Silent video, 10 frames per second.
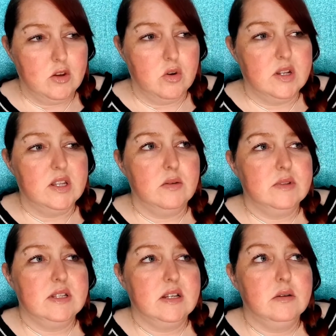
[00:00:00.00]
god, it
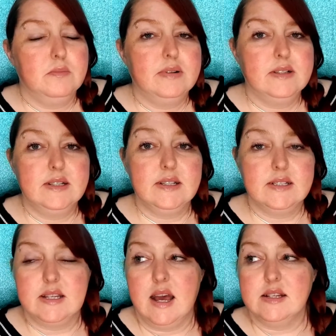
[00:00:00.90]
was a complete
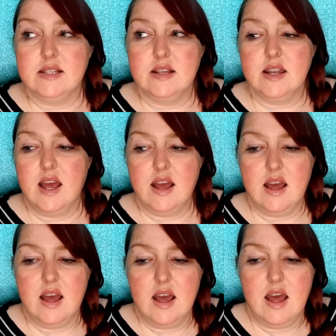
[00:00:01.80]
disaster. I
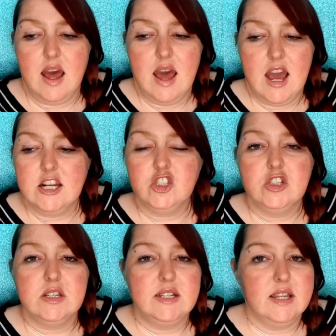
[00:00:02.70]

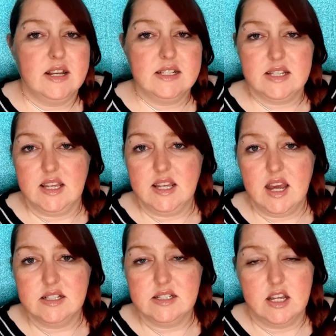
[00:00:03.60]
actually to this day
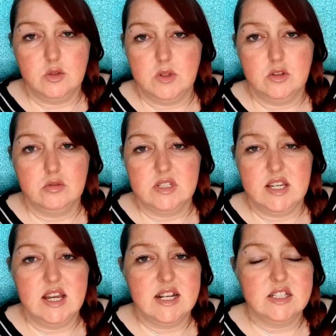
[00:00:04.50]
can't stand Windows
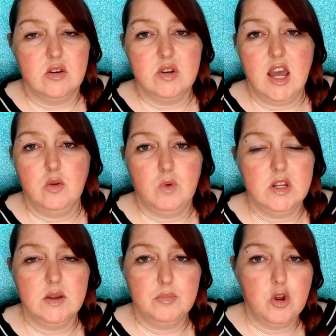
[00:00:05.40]
8. I still can't
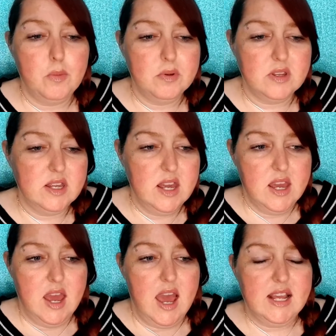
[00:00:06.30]
work it properly.
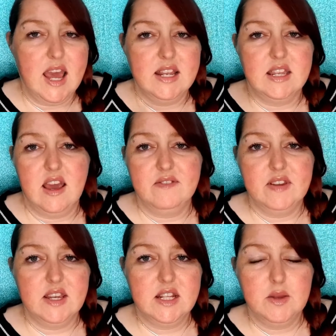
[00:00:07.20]
I can't
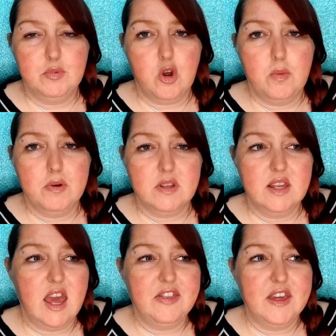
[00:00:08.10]
navigate it
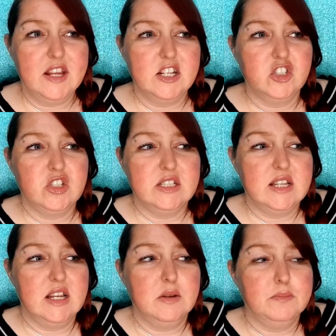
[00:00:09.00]
properly. I think it's just
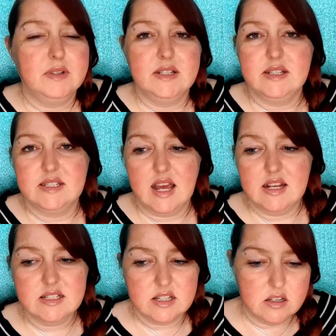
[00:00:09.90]
a complete
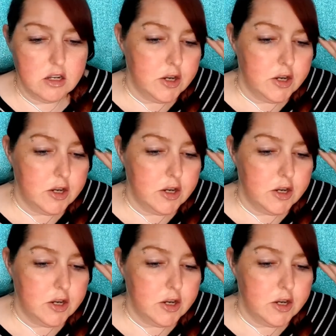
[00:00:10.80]
disaster.